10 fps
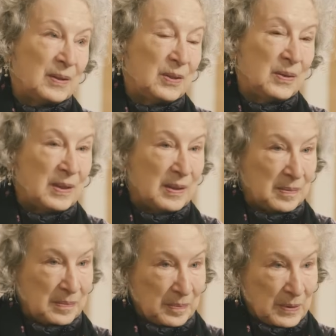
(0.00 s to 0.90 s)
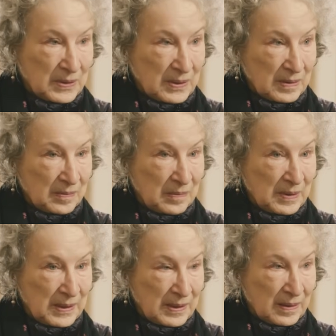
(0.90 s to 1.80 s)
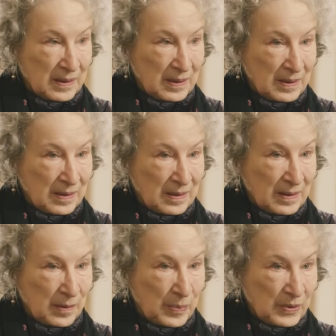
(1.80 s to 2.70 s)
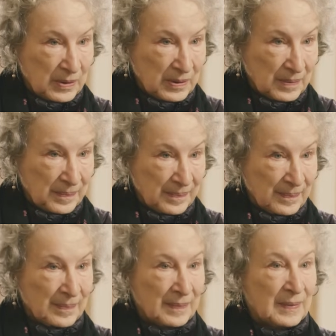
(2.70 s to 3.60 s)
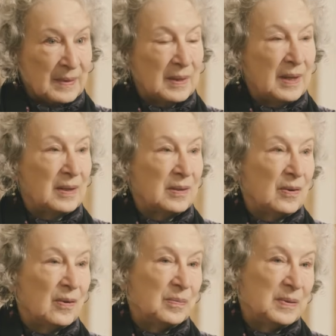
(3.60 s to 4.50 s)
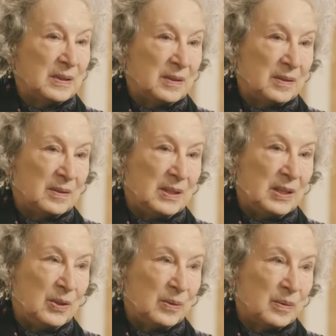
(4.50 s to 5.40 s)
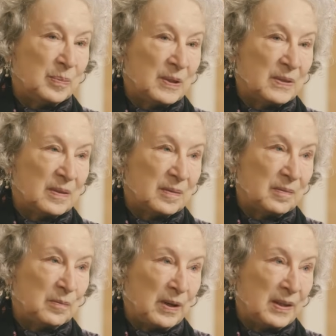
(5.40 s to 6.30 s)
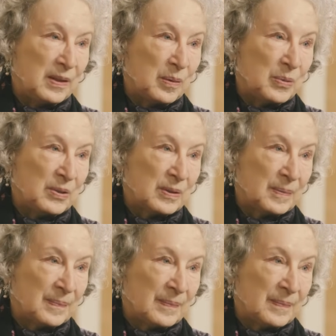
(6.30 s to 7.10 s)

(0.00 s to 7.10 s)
to the person reading the book. and often to you, the person writing the book.